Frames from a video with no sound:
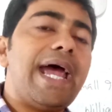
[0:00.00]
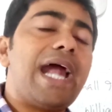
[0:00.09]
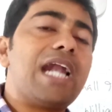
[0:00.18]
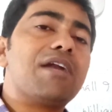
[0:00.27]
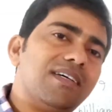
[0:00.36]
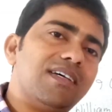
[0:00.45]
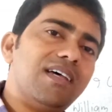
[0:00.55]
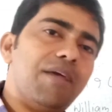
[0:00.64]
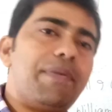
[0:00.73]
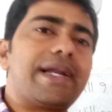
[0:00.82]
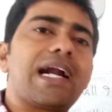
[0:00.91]
and
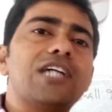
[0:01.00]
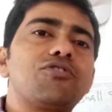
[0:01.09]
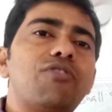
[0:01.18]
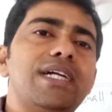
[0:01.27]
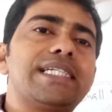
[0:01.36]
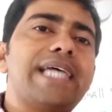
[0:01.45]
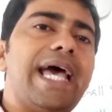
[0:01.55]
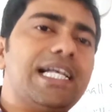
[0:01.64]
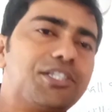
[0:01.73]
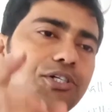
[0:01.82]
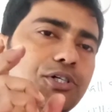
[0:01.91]
Petrarchan sonnets
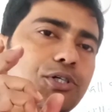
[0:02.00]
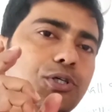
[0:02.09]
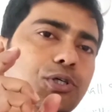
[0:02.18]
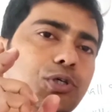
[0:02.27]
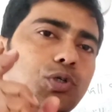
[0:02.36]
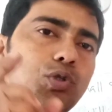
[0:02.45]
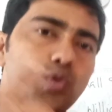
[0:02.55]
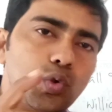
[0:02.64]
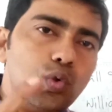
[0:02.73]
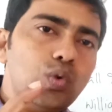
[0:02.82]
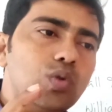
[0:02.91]
has
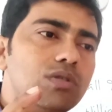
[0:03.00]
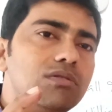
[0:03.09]
two